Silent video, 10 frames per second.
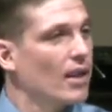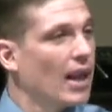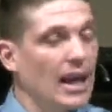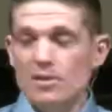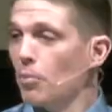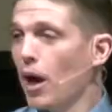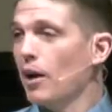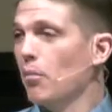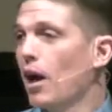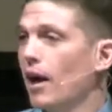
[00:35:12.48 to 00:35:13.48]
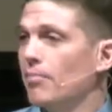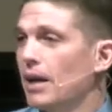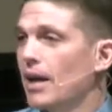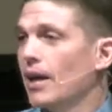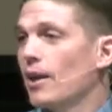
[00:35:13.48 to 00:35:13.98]
That's the bottom line.
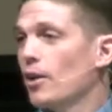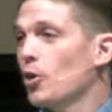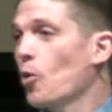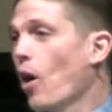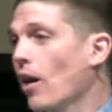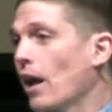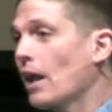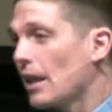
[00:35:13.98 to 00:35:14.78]
It, you are